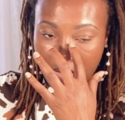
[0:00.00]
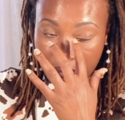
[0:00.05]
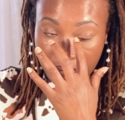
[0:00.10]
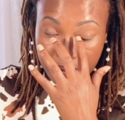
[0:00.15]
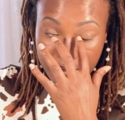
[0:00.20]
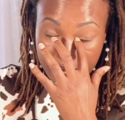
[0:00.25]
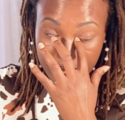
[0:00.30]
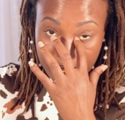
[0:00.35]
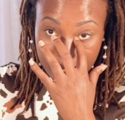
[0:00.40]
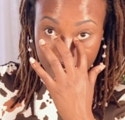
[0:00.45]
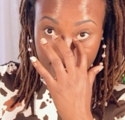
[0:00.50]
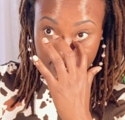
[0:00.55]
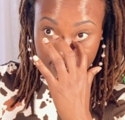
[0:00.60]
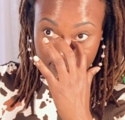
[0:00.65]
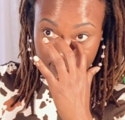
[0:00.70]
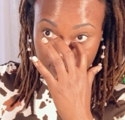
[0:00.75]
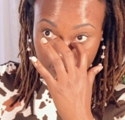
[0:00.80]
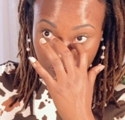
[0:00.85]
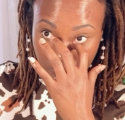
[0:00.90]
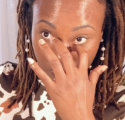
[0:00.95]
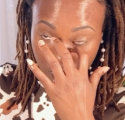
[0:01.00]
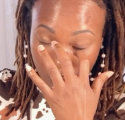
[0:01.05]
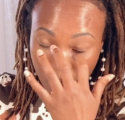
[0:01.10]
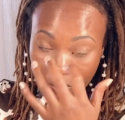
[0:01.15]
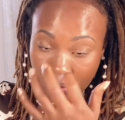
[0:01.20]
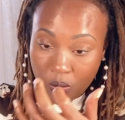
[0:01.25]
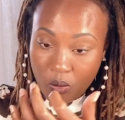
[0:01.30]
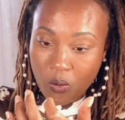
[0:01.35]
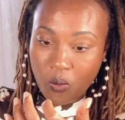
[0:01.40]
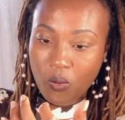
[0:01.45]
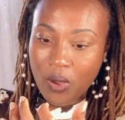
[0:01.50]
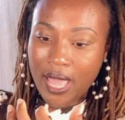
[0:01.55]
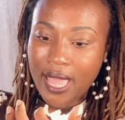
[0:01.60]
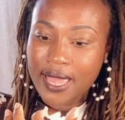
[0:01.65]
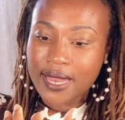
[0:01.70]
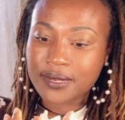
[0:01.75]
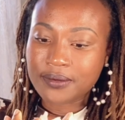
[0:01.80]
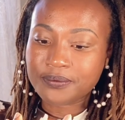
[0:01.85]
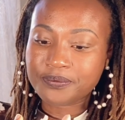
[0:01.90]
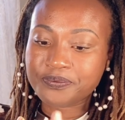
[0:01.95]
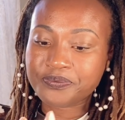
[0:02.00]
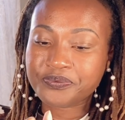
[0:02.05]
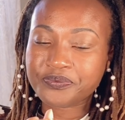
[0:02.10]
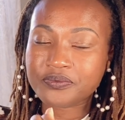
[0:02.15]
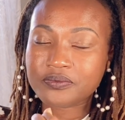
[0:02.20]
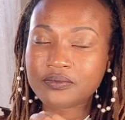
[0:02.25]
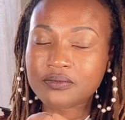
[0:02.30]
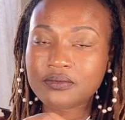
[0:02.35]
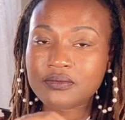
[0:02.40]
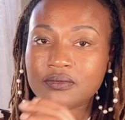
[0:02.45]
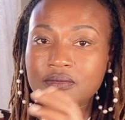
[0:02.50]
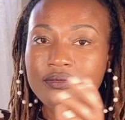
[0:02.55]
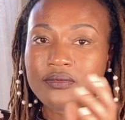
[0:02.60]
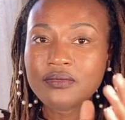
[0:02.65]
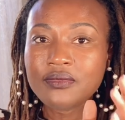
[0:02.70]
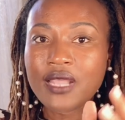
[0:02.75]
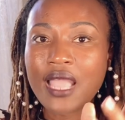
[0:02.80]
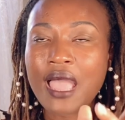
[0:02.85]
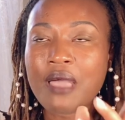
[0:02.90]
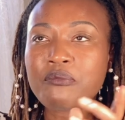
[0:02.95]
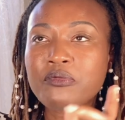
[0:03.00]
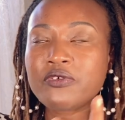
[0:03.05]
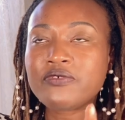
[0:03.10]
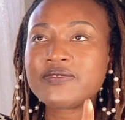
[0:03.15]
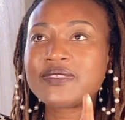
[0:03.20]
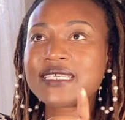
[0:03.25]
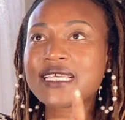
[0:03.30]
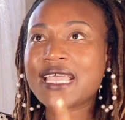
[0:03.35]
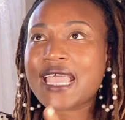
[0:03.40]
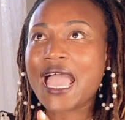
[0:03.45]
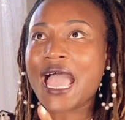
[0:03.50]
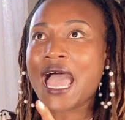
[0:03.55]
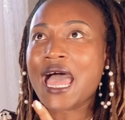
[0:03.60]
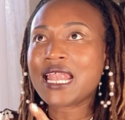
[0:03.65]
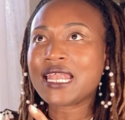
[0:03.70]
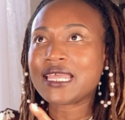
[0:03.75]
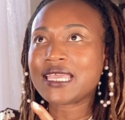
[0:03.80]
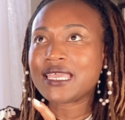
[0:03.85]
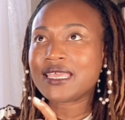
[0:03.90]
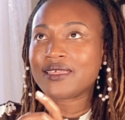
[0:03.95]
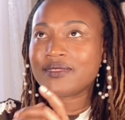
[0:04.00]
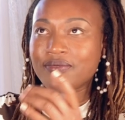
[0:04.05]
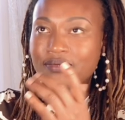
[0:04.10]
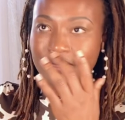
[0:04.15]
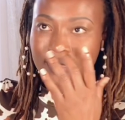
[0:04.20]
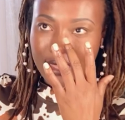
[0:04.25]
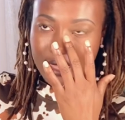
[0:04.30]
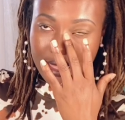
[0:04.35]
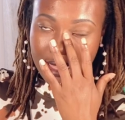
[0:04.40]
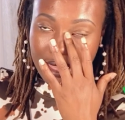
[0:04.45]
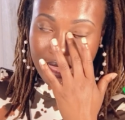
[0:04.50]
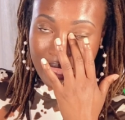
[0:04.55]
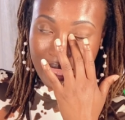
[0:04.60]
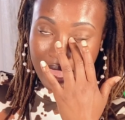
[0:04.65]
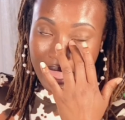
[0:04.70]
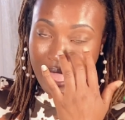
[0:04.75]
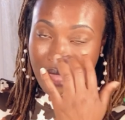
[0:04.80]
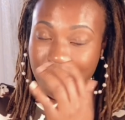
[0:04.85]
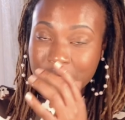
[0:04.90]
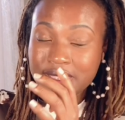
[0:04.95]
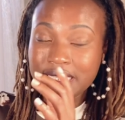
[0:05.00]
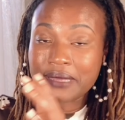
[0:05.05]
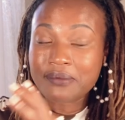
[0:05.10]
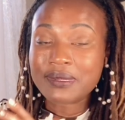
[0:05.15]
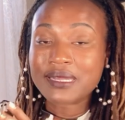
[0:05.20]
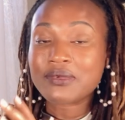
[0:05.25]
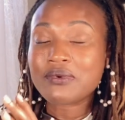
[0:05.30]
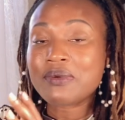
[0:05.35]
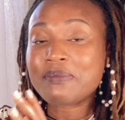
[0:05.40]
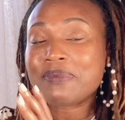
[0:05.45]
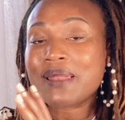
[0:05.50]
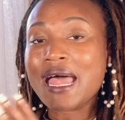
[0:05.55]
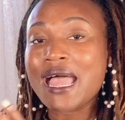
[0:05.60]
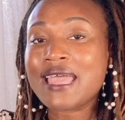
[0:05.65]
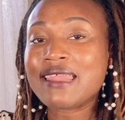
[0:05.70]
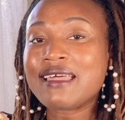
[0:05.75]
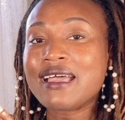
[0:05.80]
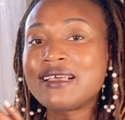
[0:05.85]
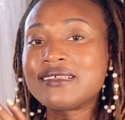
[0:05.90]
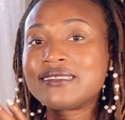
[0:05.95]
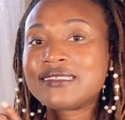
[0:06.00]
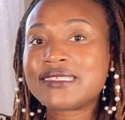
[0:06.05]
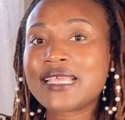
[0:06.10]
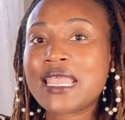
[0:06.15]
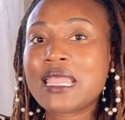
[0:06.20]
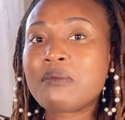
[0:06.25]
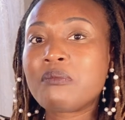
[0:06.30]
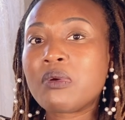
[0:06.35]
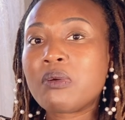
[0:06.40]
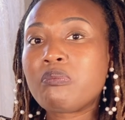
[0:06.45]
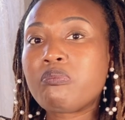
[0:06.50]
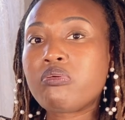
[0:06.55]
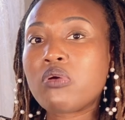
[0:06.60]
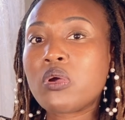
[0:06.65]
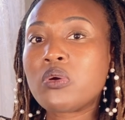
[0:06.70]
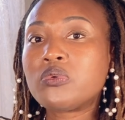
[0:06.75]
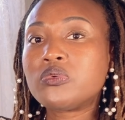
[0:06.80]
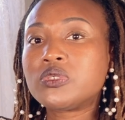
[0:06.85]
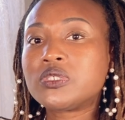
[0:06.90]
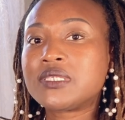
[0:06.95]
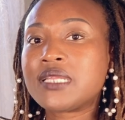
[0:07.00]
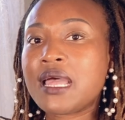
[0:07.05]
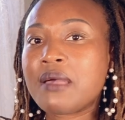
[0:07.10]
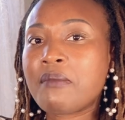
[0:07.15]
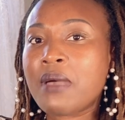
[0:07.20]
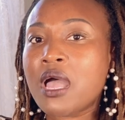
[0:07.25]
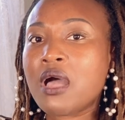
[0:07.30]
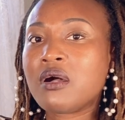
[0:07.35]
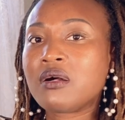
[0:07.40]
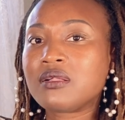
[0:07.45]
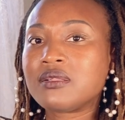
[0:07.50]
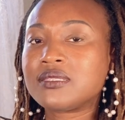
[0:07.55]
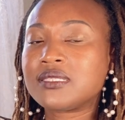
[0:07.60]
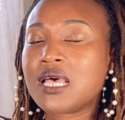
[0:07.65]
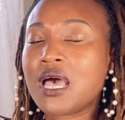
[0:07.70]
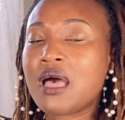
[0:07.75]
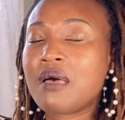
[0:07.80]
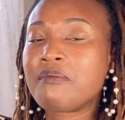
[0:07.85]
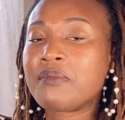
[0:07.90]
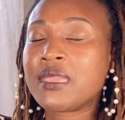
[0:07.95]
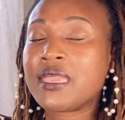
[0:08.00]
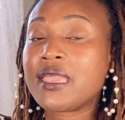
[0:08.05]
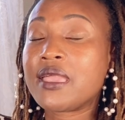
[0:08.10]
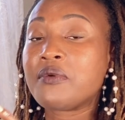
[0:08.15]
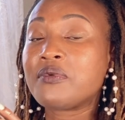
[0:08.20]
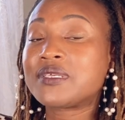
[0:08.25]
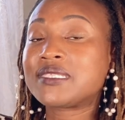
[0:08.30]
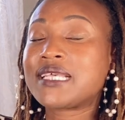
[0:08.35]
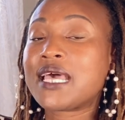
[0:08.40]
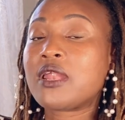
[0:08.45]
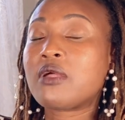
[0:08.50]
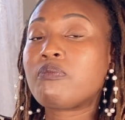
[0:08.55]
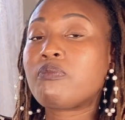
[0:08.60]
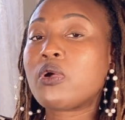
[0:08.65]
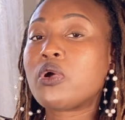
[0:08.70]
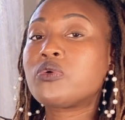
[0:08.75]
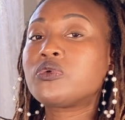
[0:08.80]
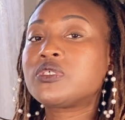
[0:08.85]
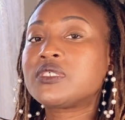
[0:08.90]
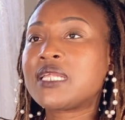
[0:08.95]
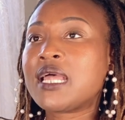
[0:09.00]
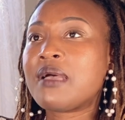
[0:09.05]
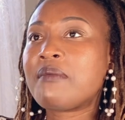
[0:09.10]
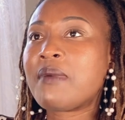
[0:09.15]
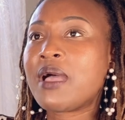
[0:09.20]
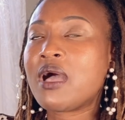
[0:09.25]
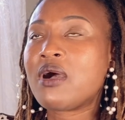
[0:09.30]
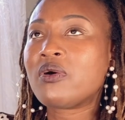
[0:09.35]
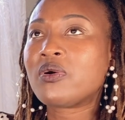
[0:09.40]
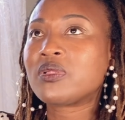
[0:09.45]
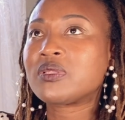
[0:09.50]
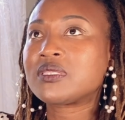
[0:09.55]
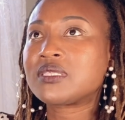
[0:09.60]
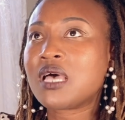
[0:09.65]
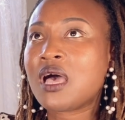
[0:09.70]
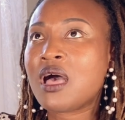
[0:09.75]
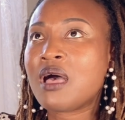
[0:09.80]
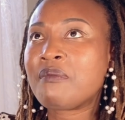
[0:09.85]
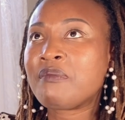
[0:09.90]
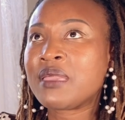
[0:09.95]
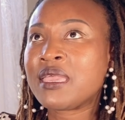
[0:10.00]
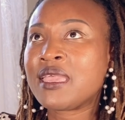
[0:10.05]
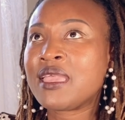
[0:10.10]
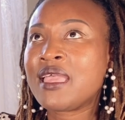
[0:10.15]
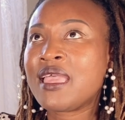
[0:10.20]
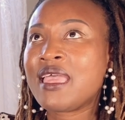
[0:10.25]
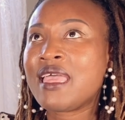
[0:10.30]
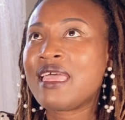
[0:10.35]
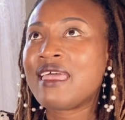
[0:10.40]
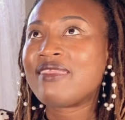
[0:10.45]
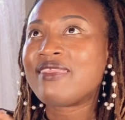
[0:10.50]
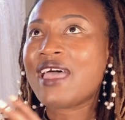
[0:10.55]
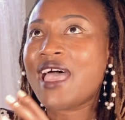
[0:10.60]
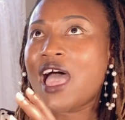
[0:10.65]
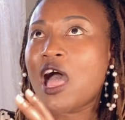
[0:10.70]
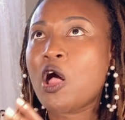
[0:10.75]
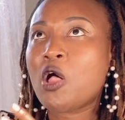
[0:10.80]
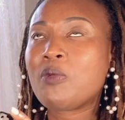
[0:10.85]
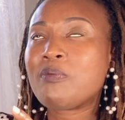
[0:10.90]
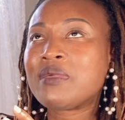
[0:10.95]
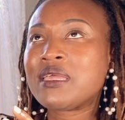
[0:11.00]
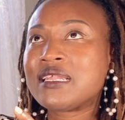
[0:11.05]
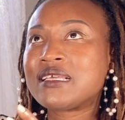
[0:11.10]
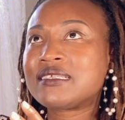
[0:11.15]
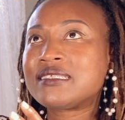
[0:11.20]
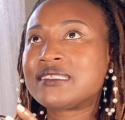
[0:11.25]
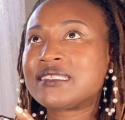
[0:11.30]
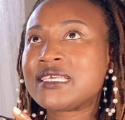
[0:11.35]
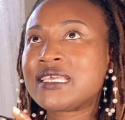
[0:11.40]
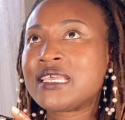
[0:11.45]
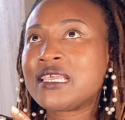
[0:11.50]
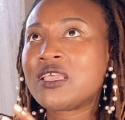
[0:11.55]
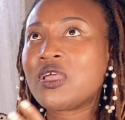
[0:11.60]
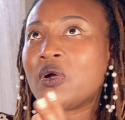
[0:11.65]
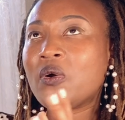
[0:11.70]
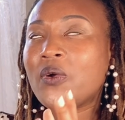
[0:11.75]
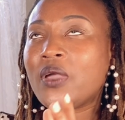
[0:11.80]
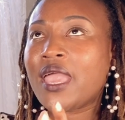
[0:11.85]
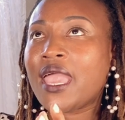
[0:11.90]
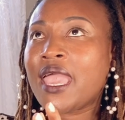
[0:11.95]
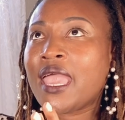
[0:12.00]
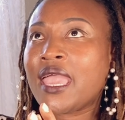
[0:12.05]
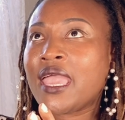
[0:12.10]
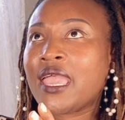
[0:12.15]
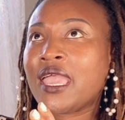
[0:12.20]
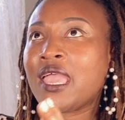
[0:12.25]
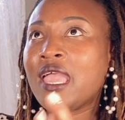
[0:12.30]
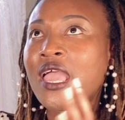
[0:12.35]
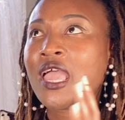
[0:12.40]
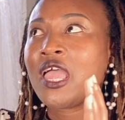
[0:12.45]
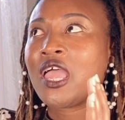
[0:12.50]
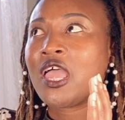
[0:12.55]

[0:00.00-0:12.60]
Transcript: because when I moved to Cali, I was able to apply that same approach that my uncle taught me. It was that approach that my uncle taught me that helped me to see, okay,